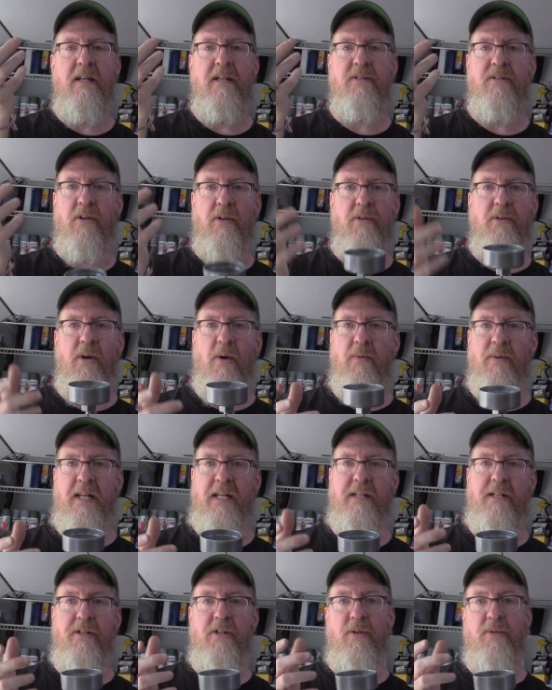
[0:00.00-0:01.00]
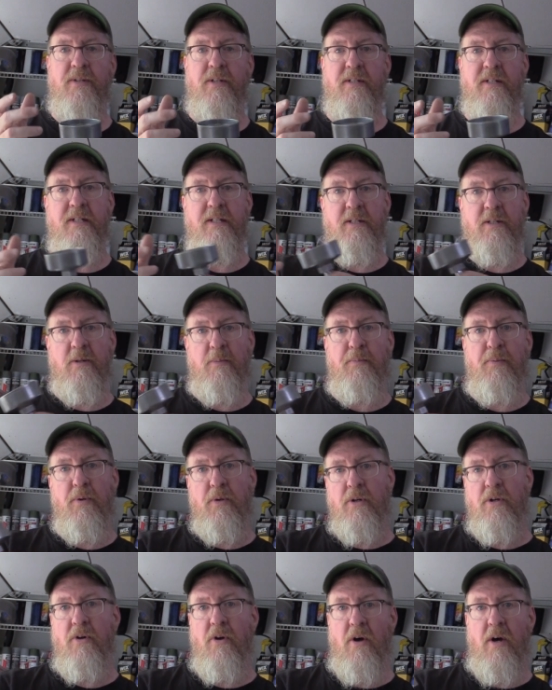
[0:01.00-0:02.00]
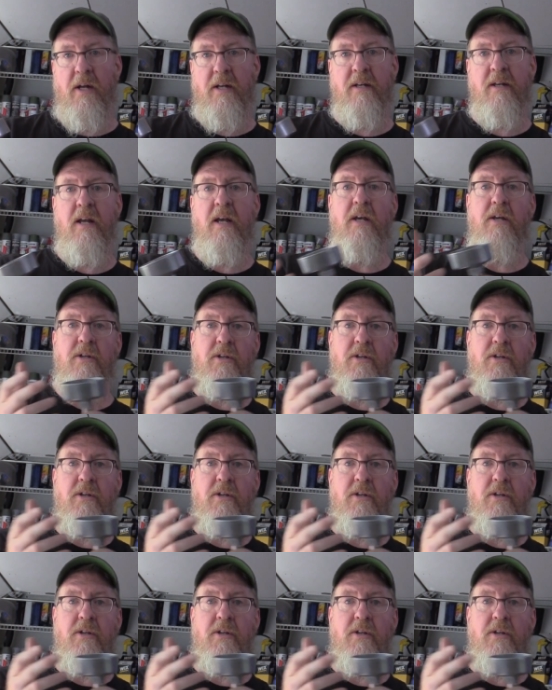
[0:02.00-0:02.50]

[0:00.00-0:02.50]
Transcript: So you don't need to use it to, to put it on,